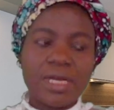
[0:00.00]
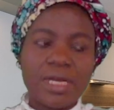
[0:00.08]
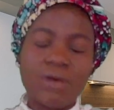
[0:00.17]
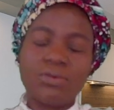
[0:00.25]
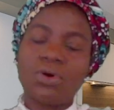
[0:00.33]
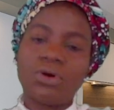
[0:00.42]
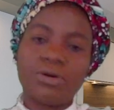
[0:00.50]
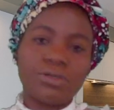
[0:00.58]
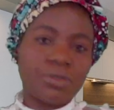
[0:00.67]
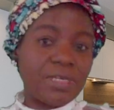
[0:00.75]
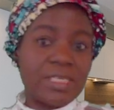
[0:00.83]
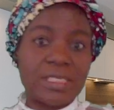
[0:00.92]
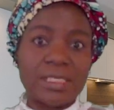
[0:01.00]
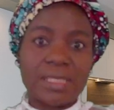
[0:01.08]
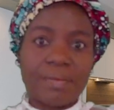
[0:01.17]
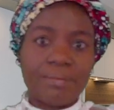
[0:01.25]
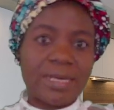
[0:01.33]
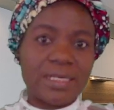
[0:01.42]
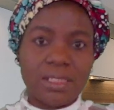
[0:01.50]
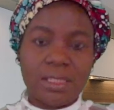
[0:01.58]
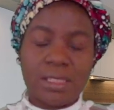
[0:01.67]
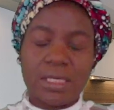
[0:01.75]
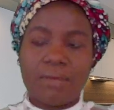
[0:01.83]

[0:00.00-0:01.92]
Their own corruption is systematic.